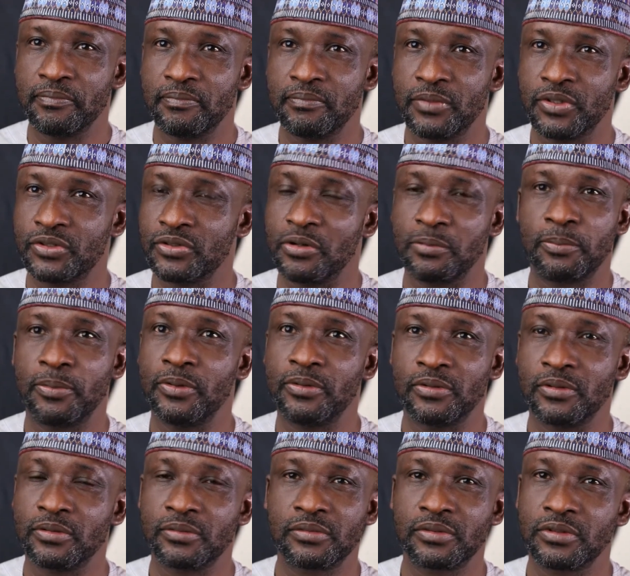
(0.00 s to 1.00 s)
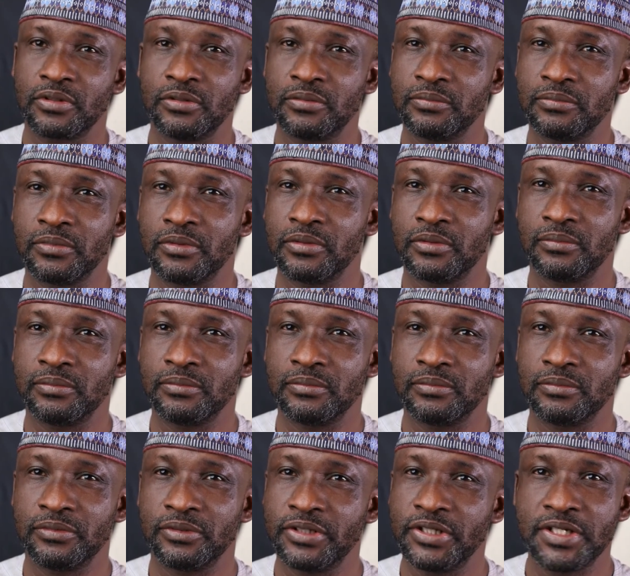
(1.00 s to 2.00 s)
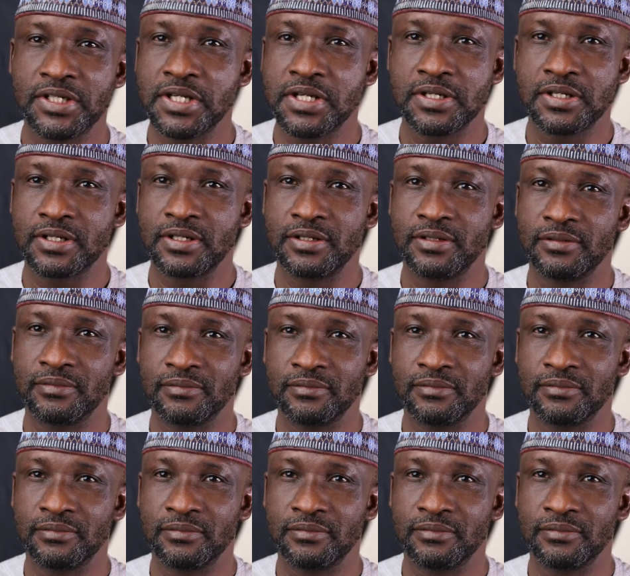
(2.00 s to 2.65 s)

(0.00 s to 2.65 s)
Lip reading: But recently,